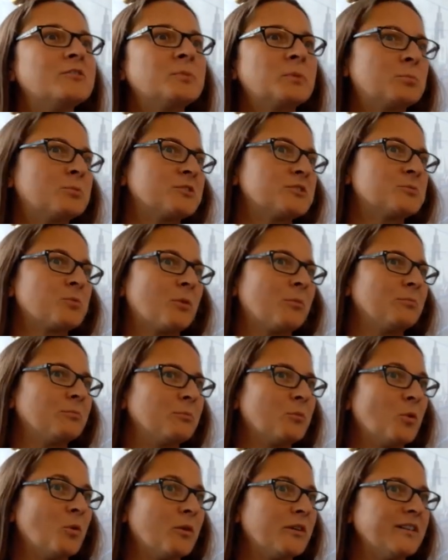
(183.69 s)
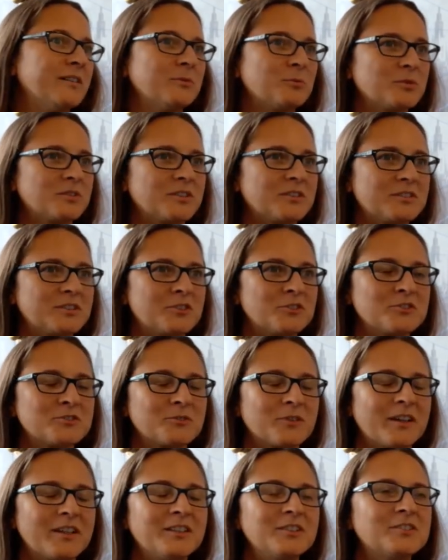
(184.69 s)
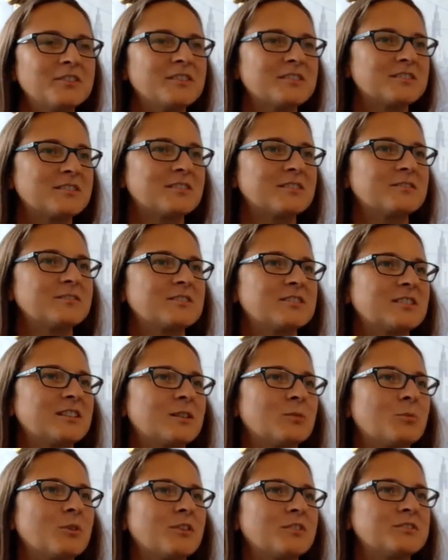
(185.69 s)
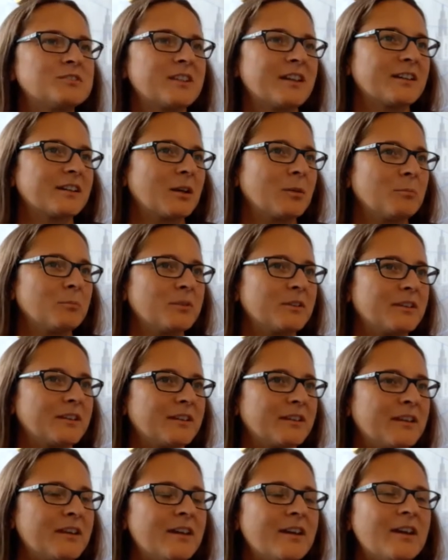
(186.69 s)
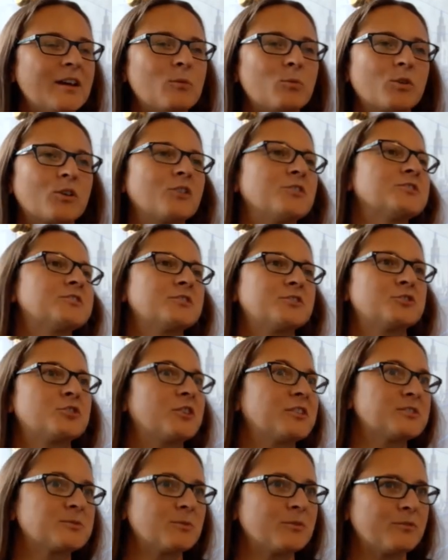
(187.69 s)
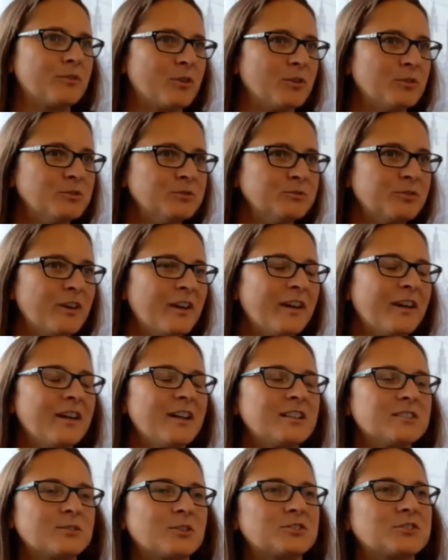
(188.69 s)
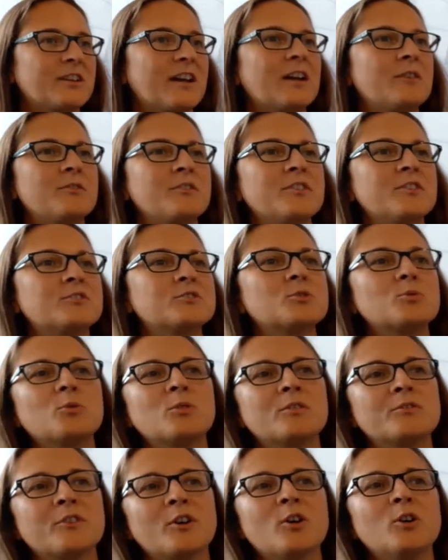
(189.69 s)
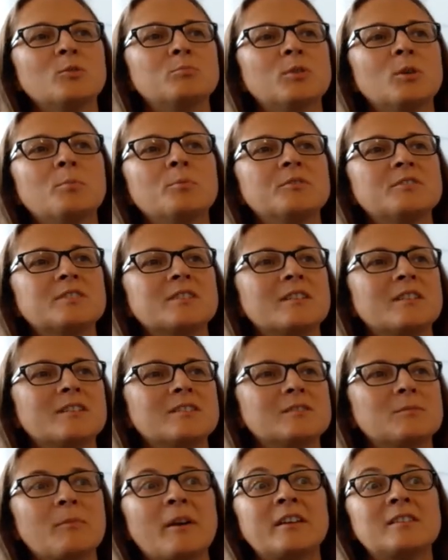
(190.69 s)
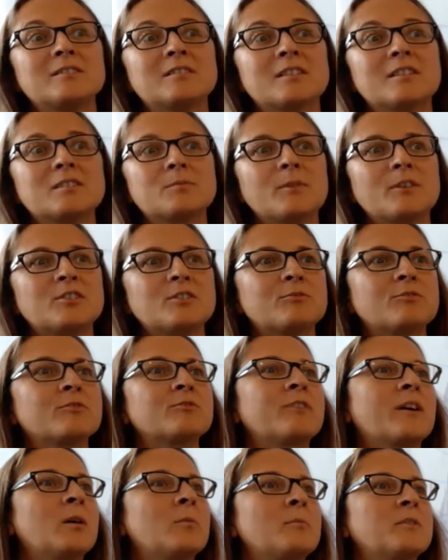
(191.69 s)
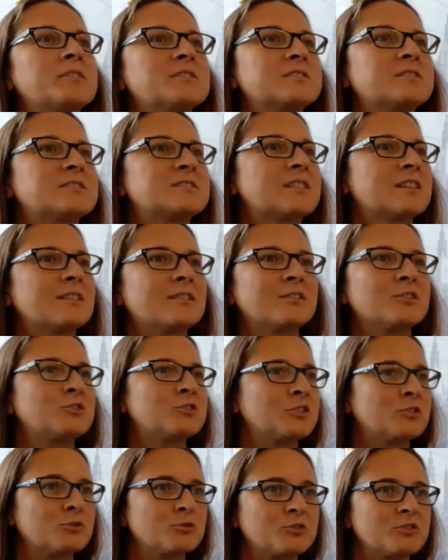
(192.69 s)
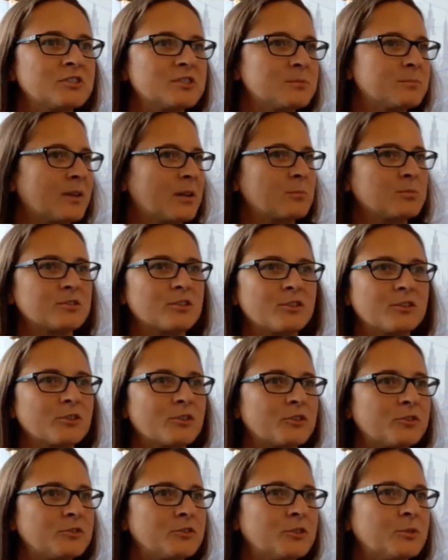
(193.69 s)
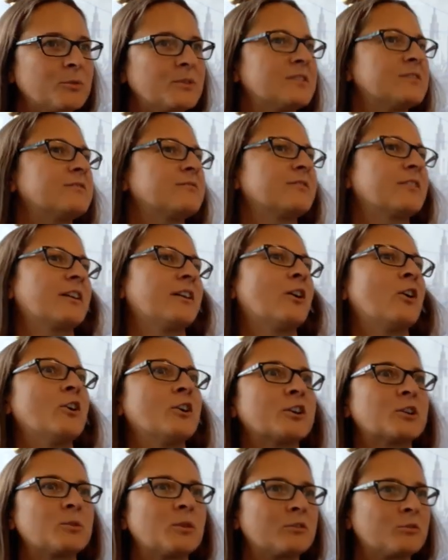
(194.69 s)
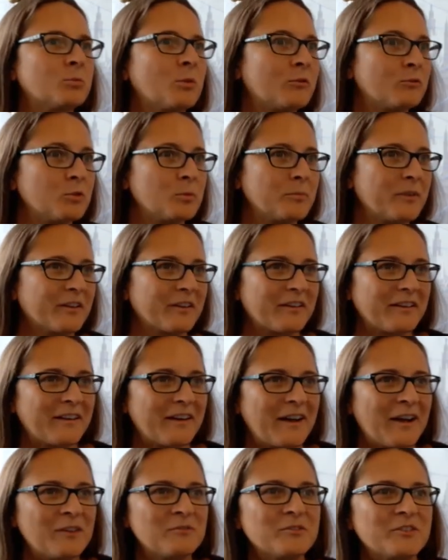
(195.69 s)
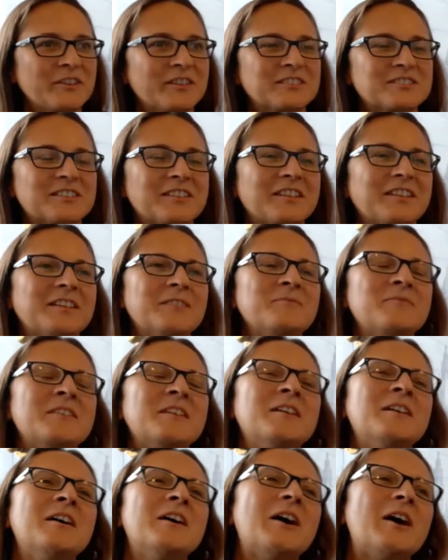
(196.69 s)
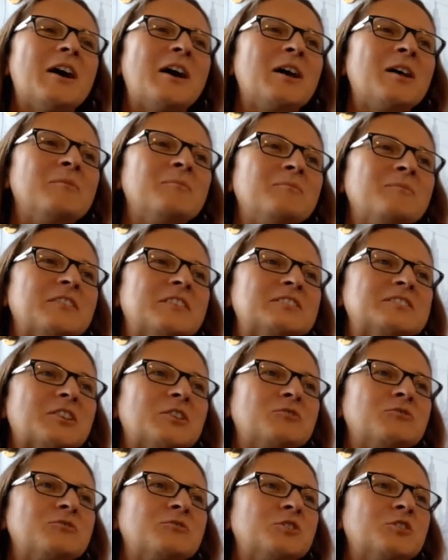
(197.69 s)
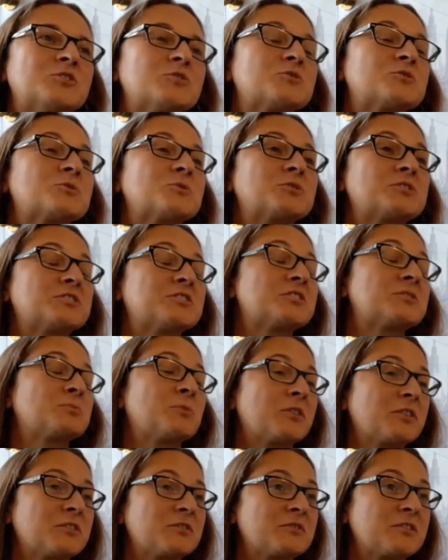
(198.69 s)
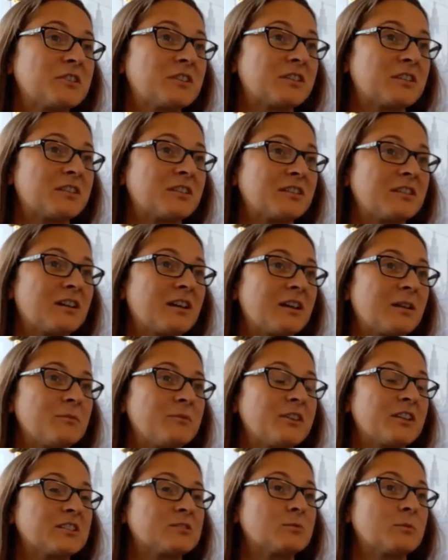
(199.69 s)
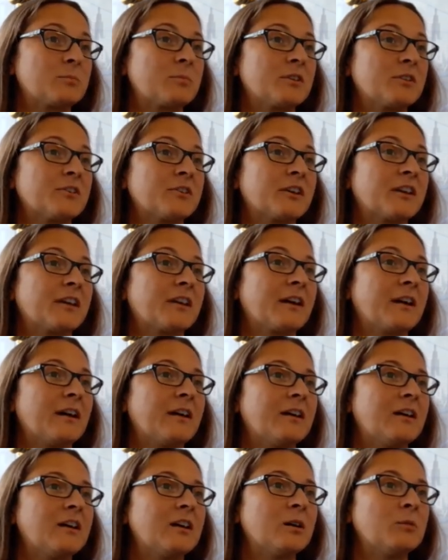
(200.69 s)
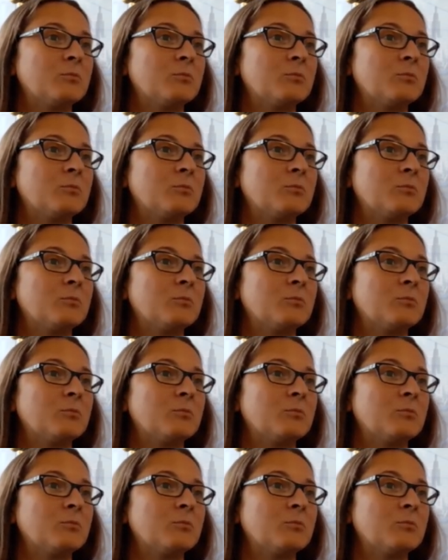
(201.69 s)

People just want more with the digital age. And as a tier one tech company, we're constantly trying to evolve. So actually having the tour of the whole property is amazing, especially for families to sit and the children to be able to look through and like, argue over what room they're going to have and things like that. So virtual tours is just one of the things we've been looking at.